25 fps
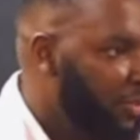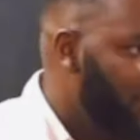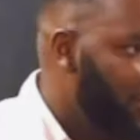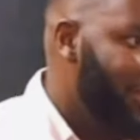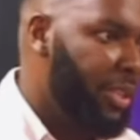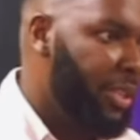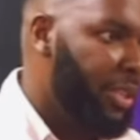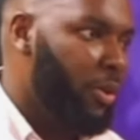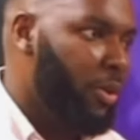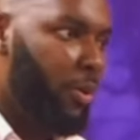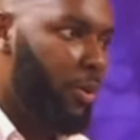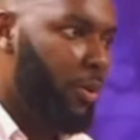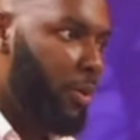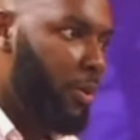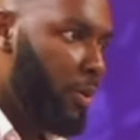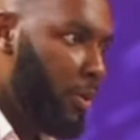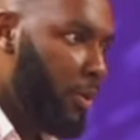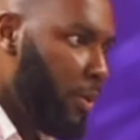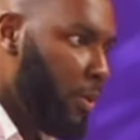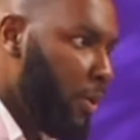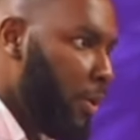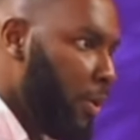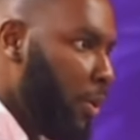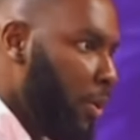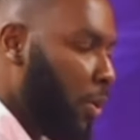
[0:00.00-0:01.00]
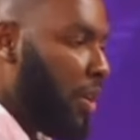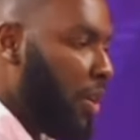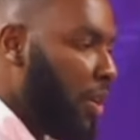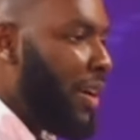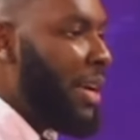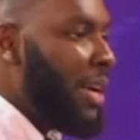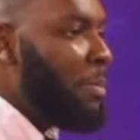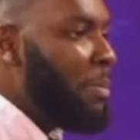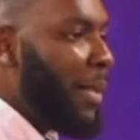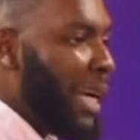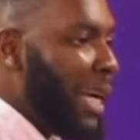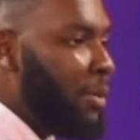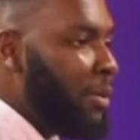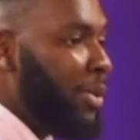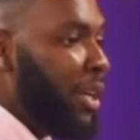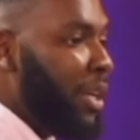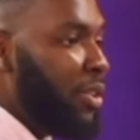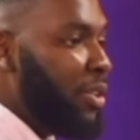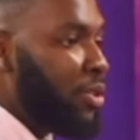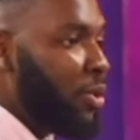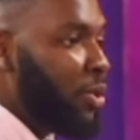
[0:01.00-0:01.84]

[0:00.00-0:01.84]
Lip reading: trade on. Whatever a man begins to do